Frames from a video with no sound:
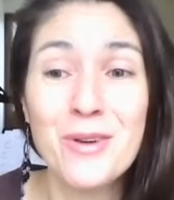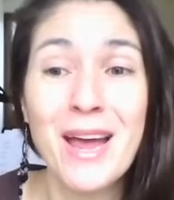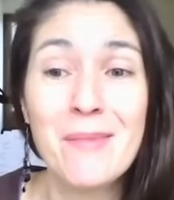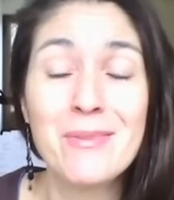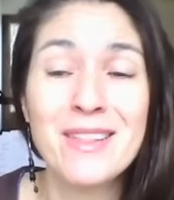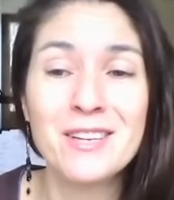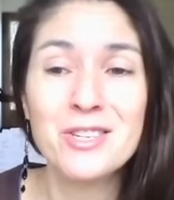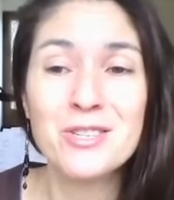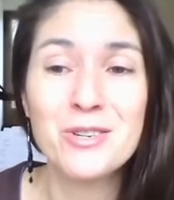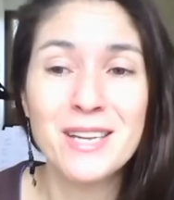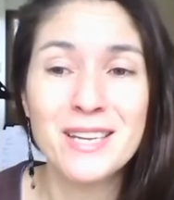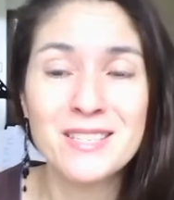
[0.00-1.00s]
so happy that
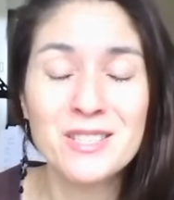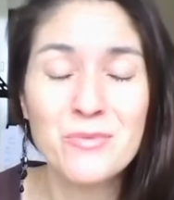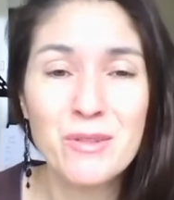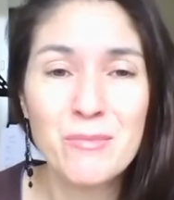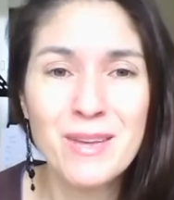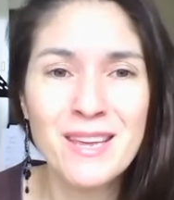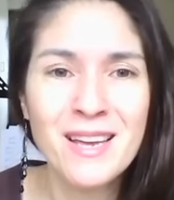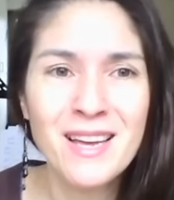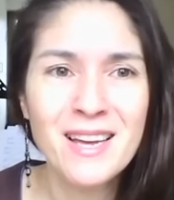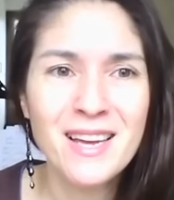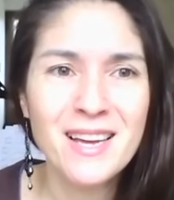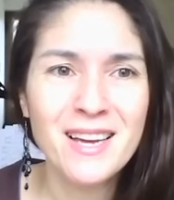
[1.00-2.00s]
she took lessons with me.
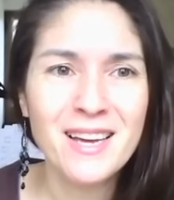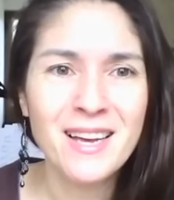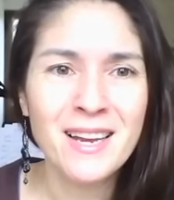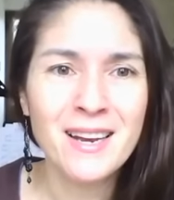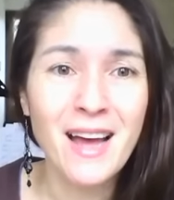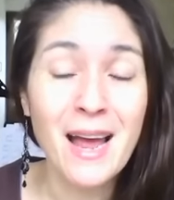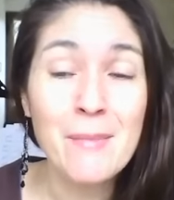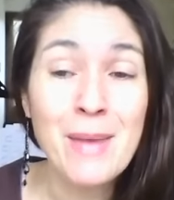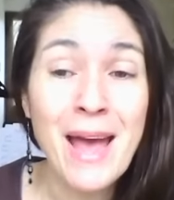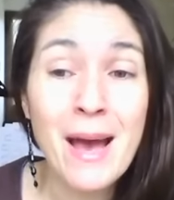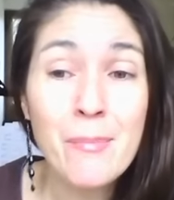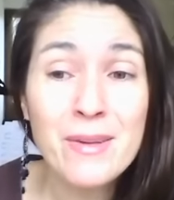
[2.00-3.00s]
And
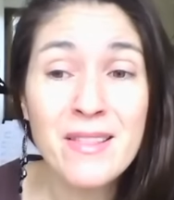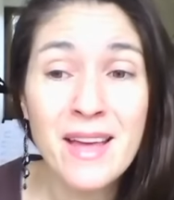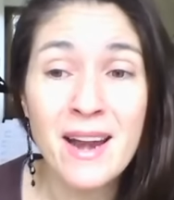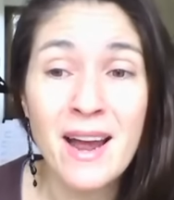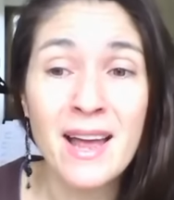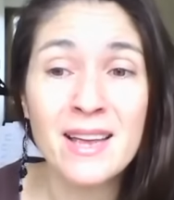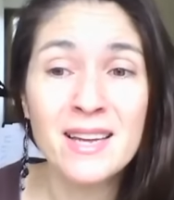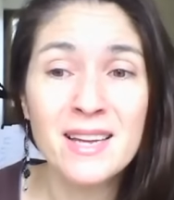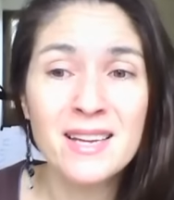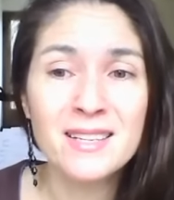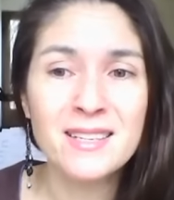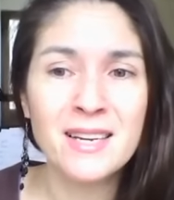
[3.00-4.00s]
I'm happy that I,
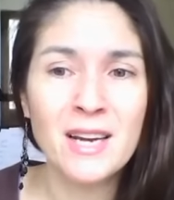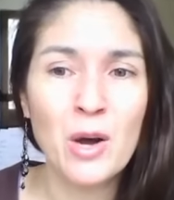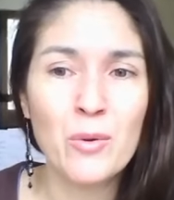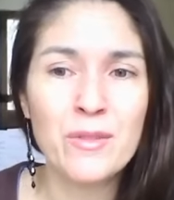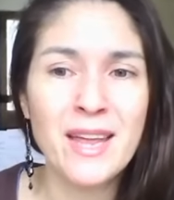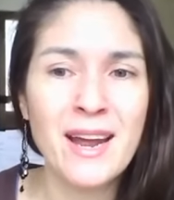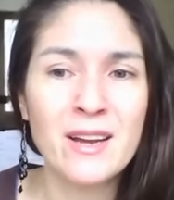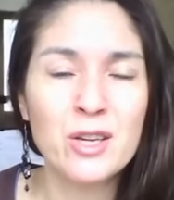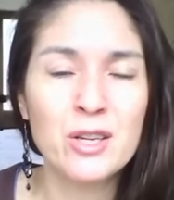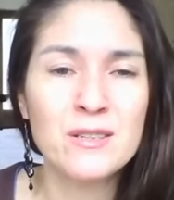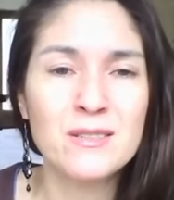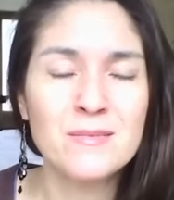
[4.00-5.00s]
you know, that I
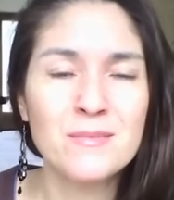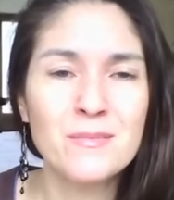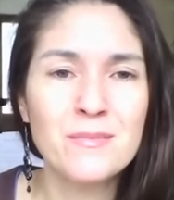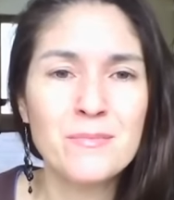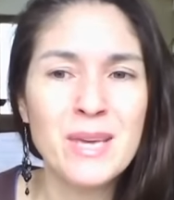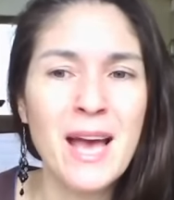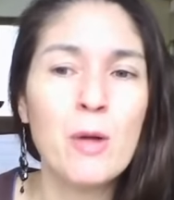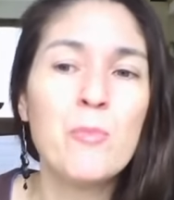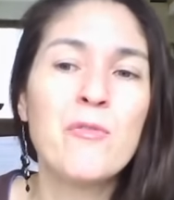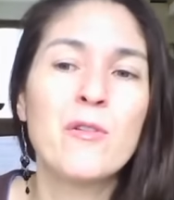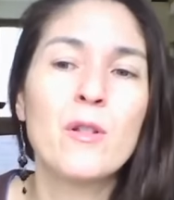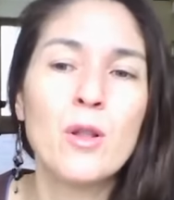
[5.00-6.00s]
could be
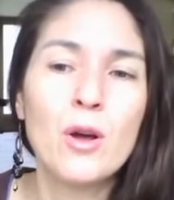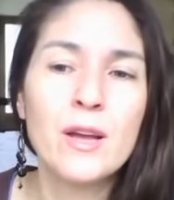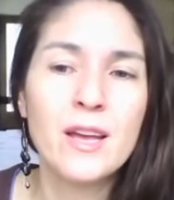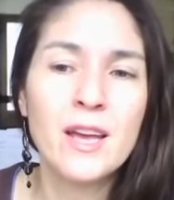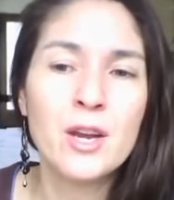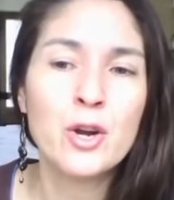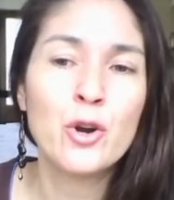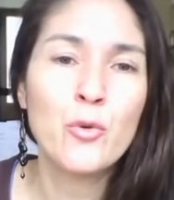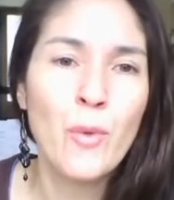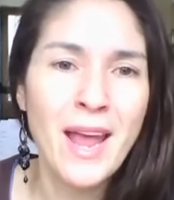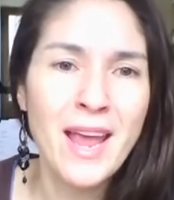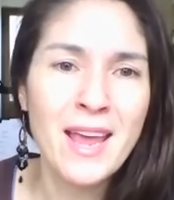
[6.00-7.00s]
helpful in her
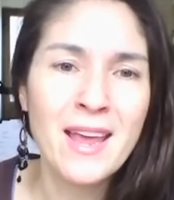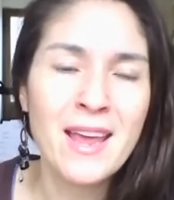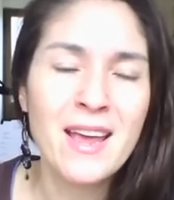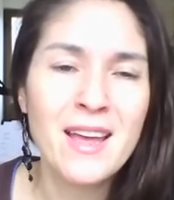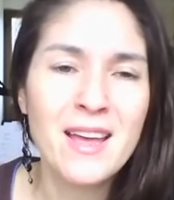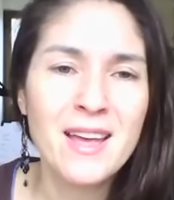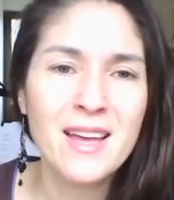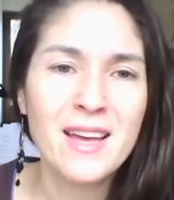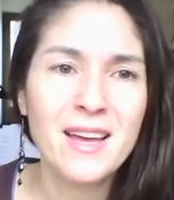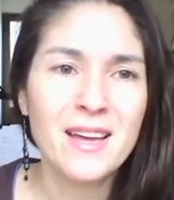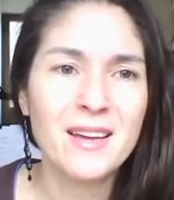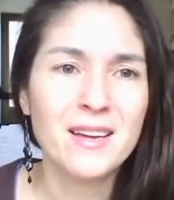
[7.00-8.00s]
way,
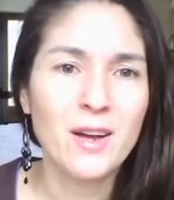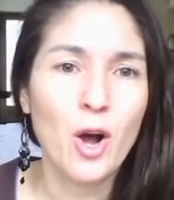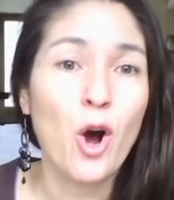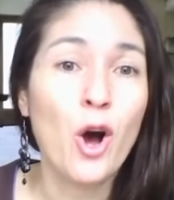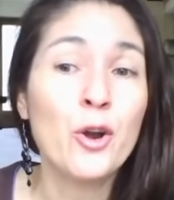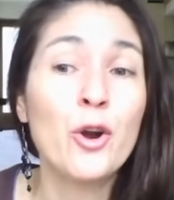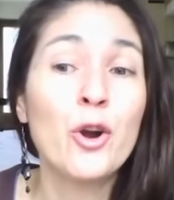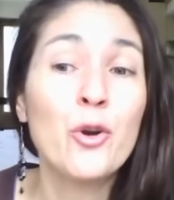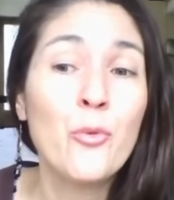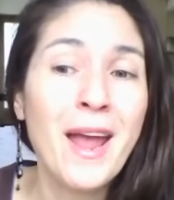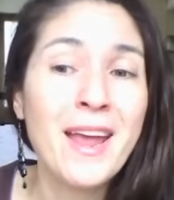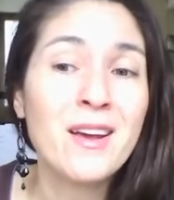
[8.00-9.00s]
on her
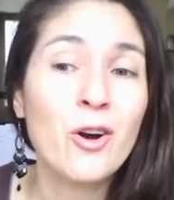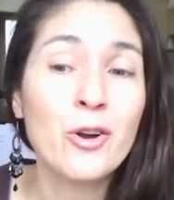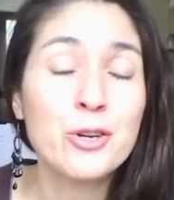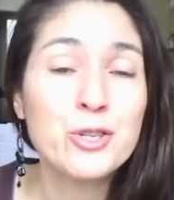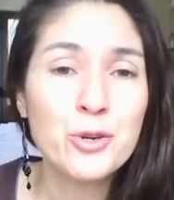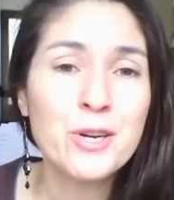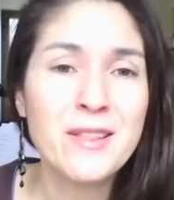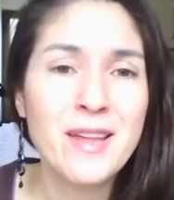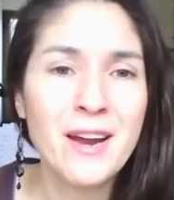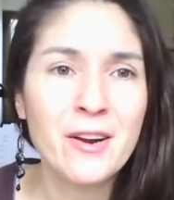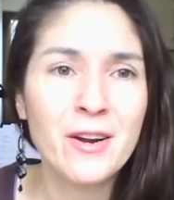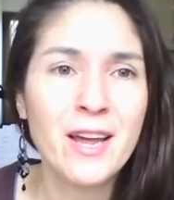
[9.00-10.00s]
way, on her journey there,
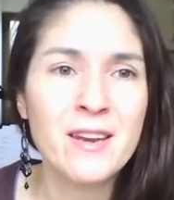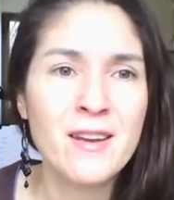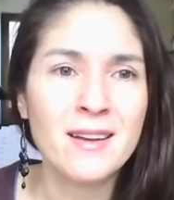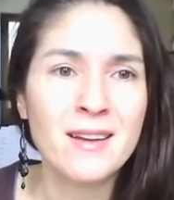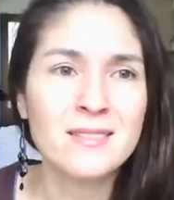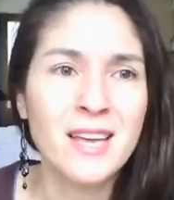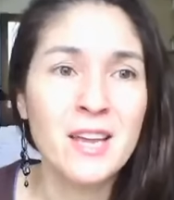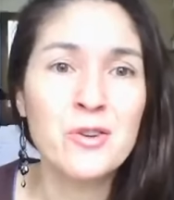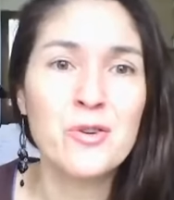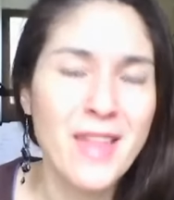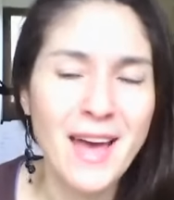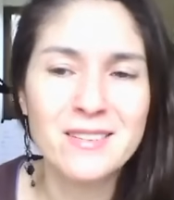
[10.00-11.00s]
and not hinder
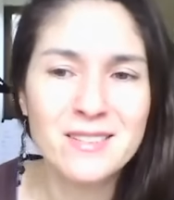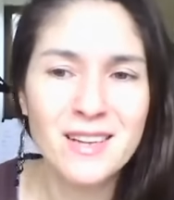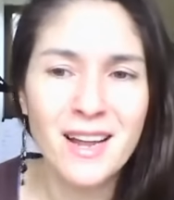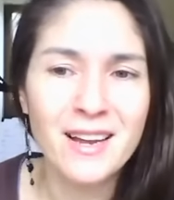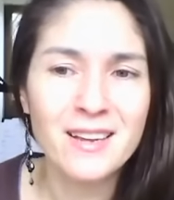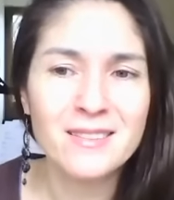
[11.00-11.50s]
that. I